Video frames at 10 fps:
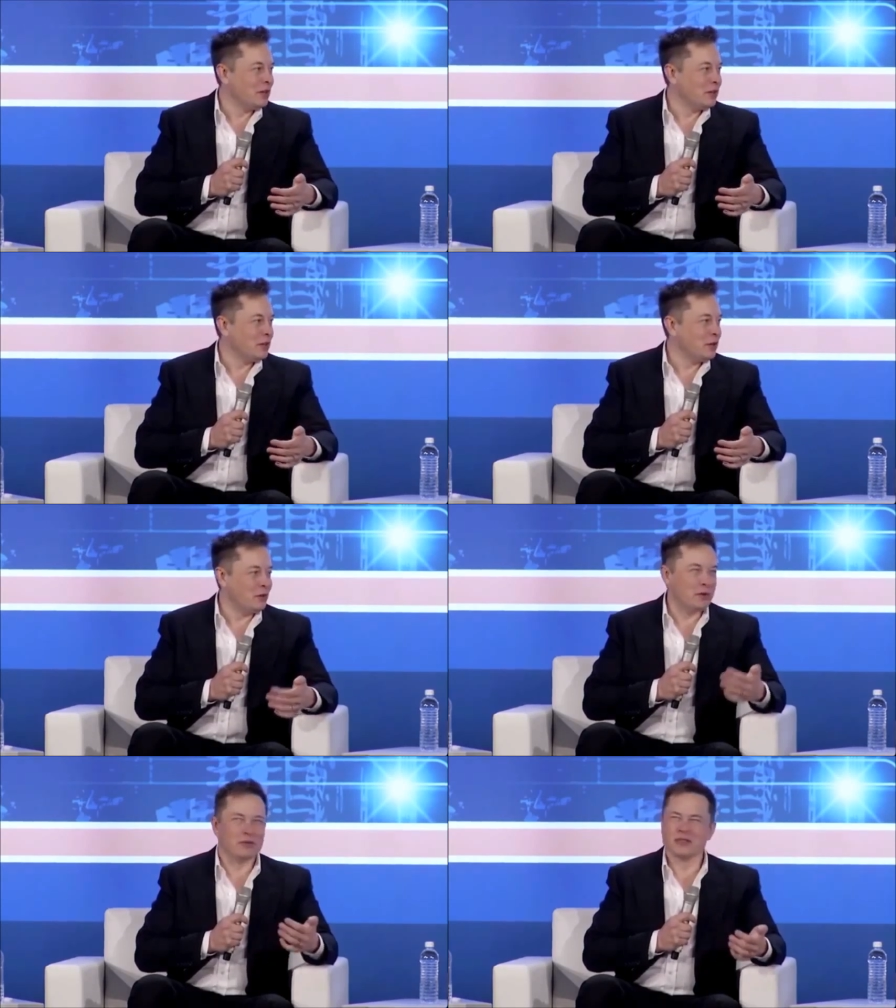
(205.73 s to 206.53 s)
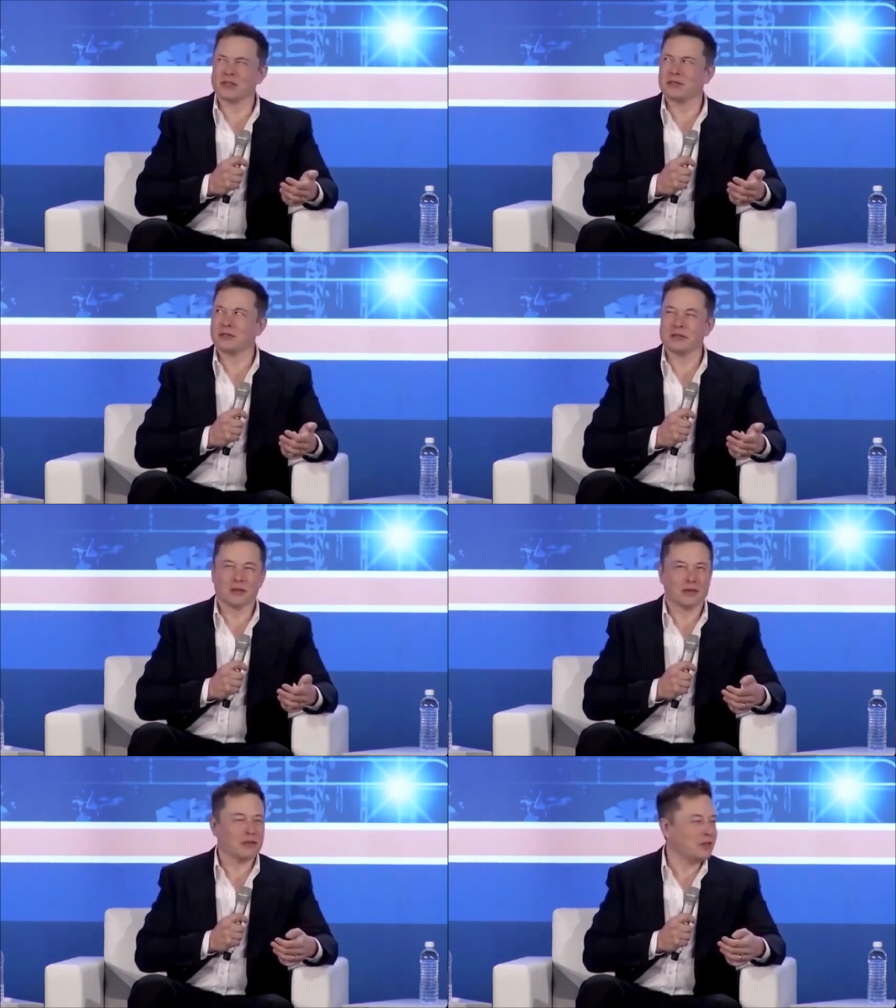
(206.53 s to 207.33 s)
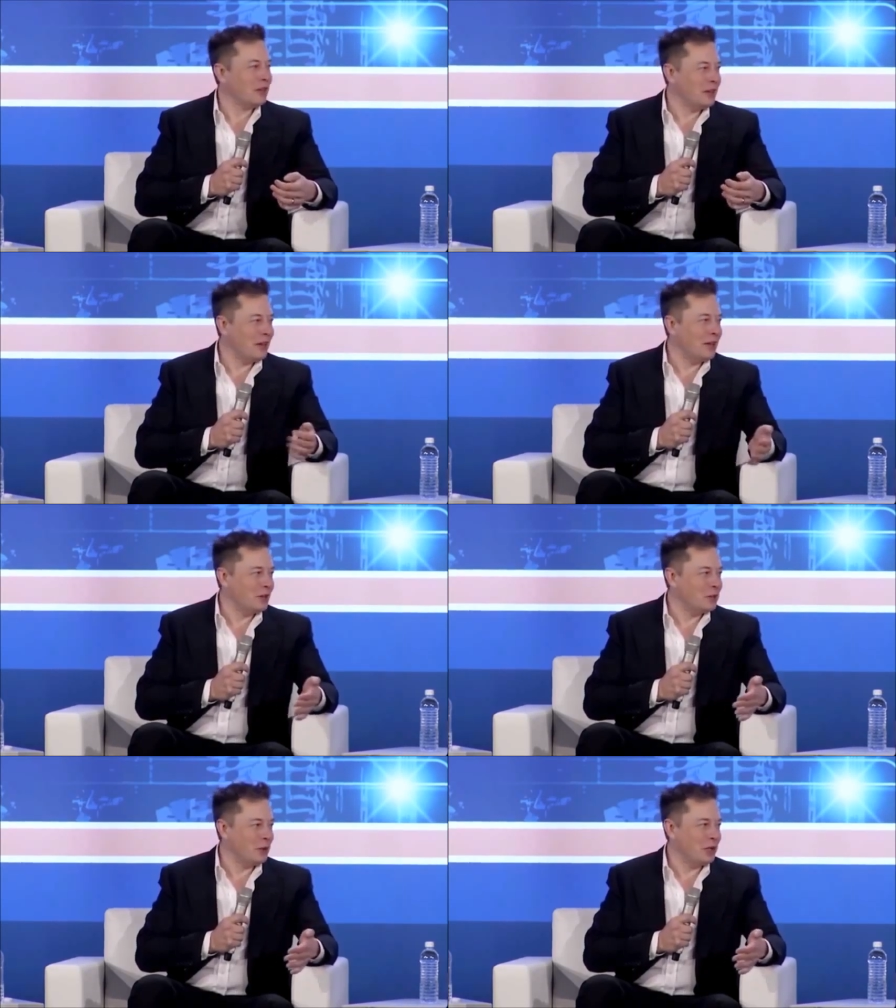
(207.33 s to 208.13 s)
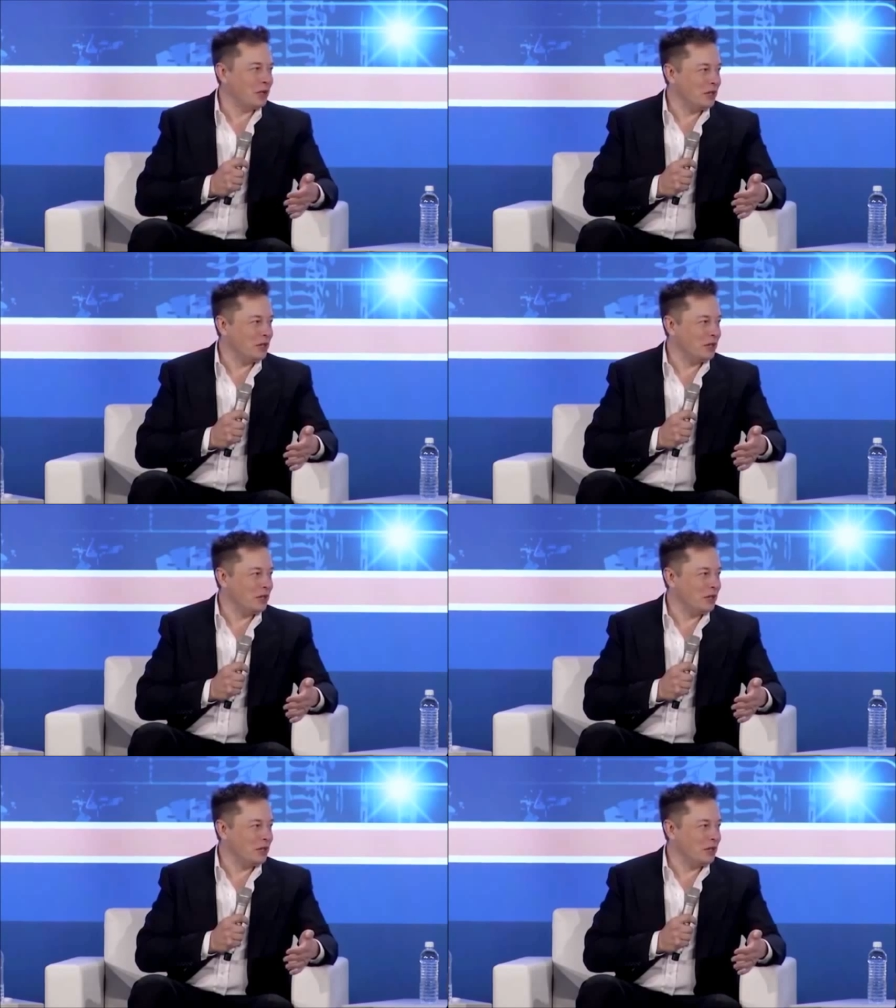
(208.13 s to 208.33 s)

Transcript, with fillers: Uh, you get to do those too, it, huh? That, yeah, later this week